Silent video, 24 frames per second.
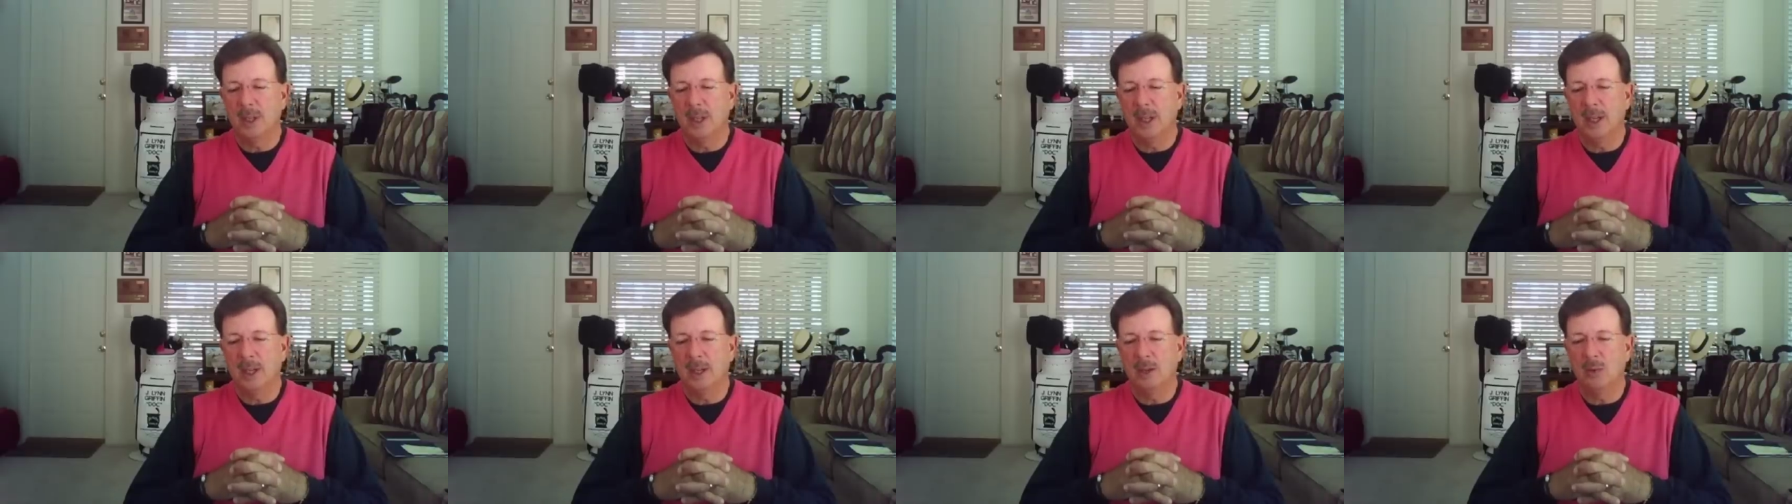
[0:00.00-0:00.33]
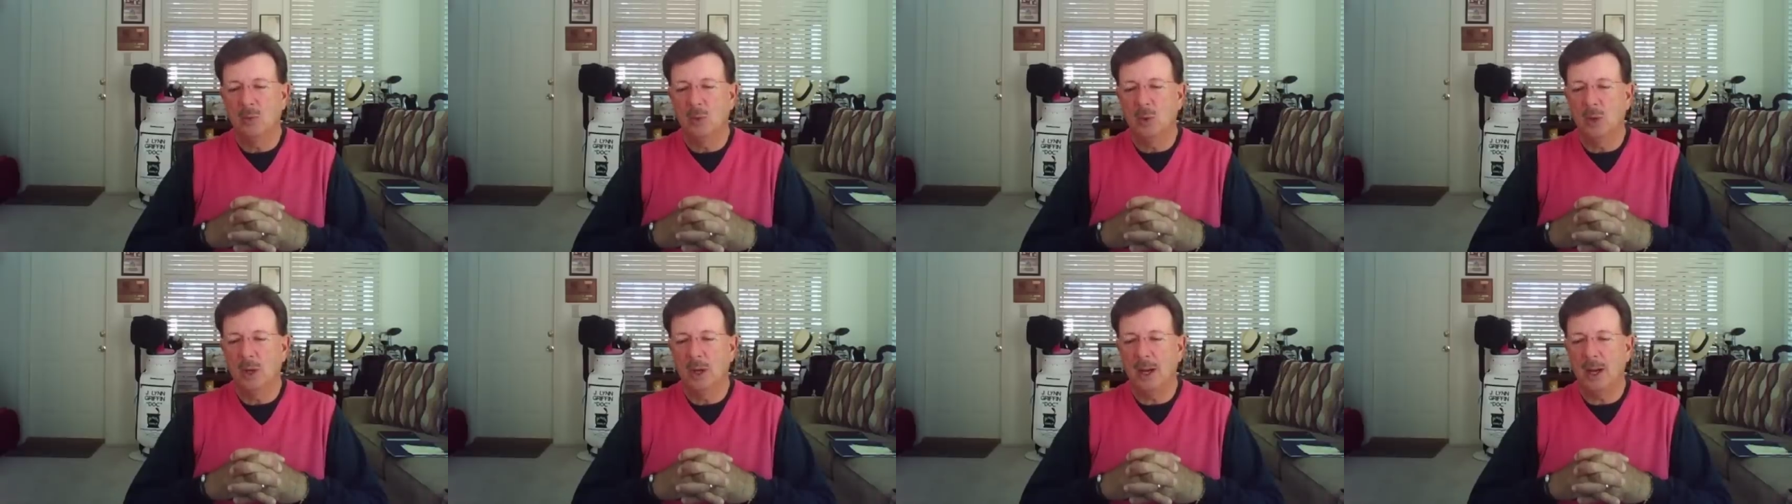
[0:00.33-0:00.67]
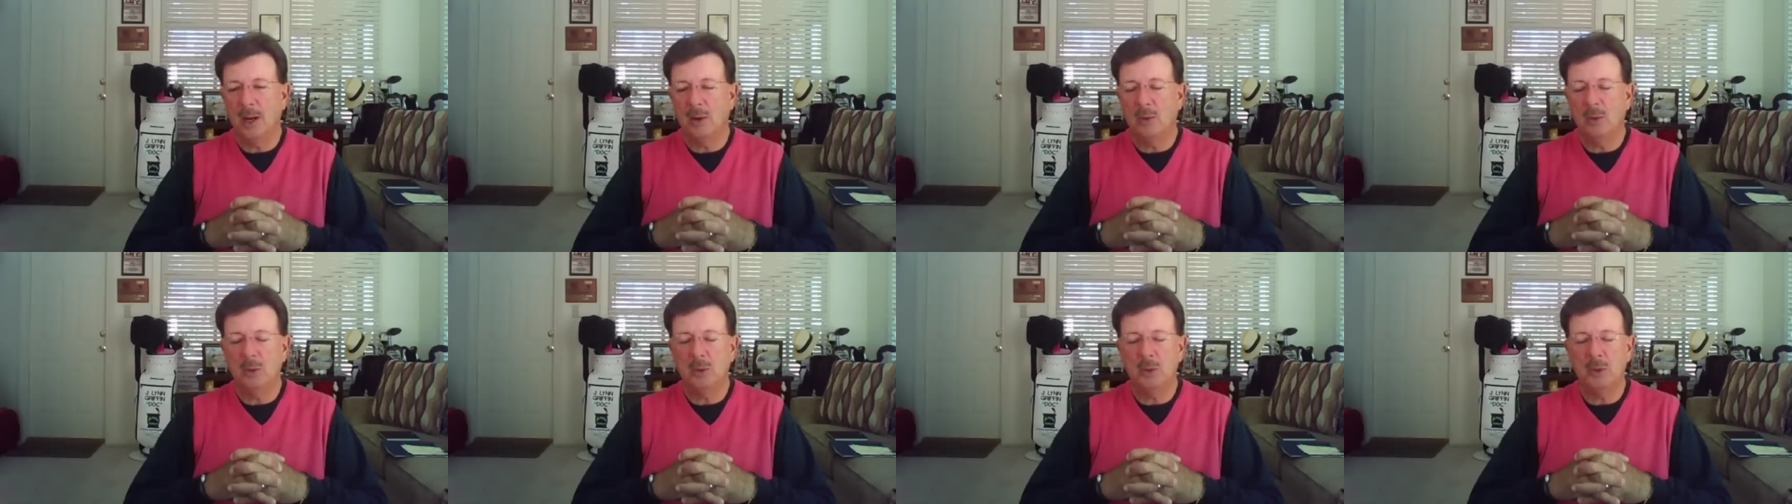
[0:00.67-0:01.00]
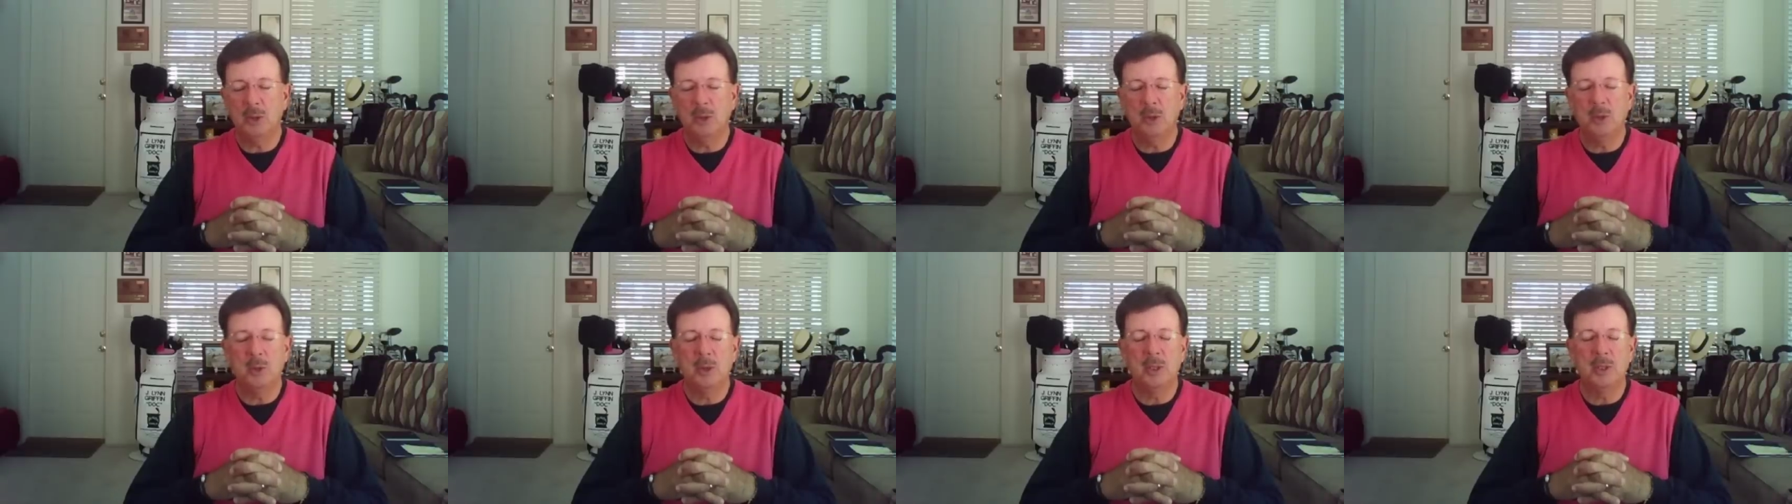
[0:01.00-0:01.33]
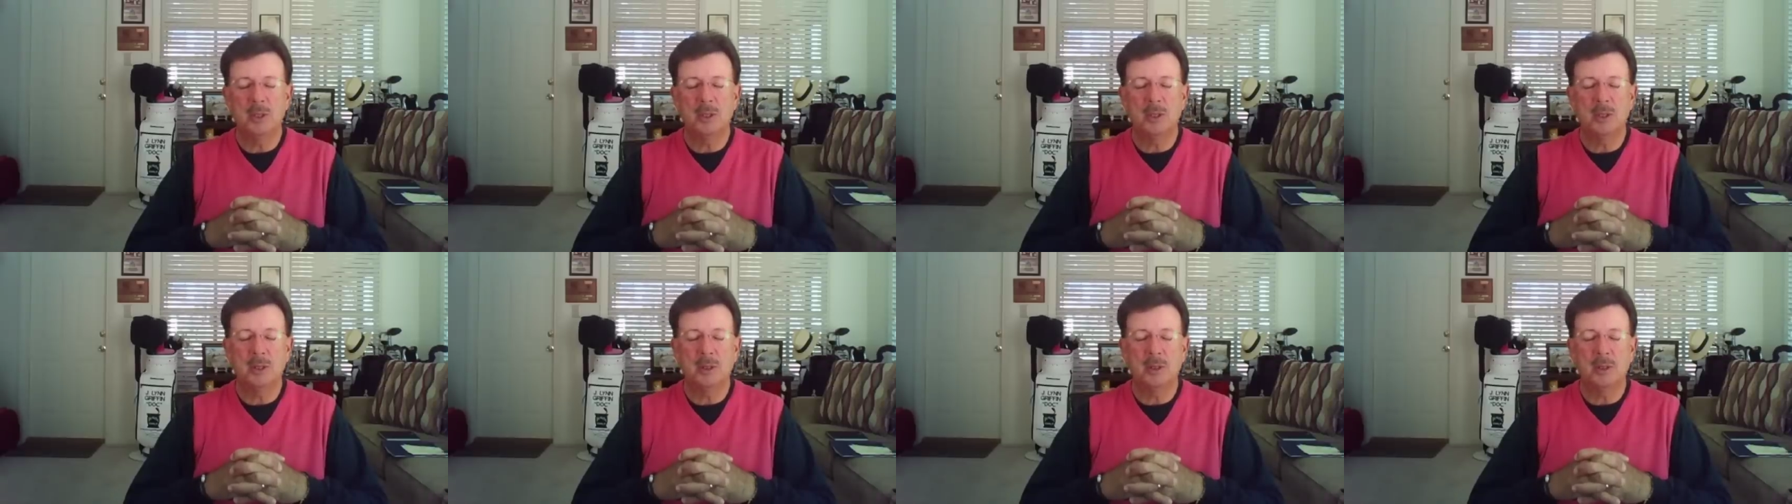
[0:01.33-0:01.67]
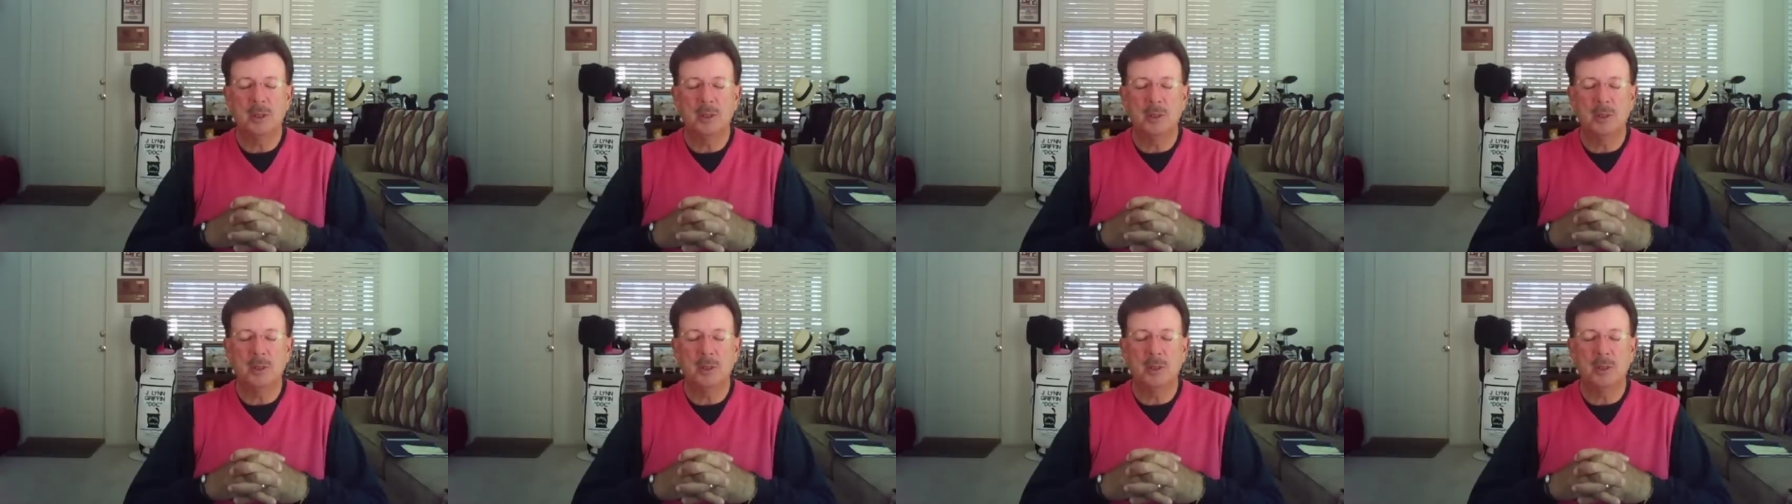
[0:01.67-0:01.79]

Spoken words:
And what I will do is